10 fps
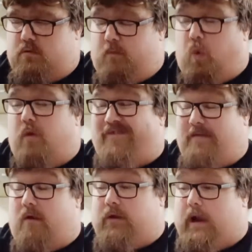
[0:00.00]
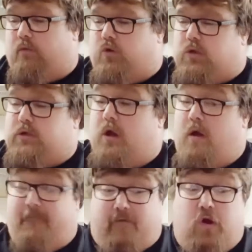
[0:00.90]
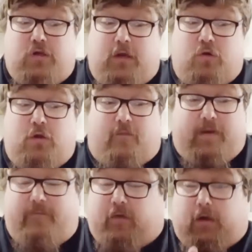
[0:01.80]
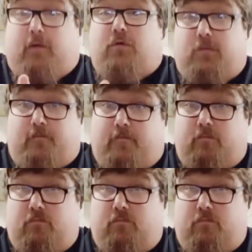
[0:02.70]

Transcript: more female characters. Firstly, because I think the front covers are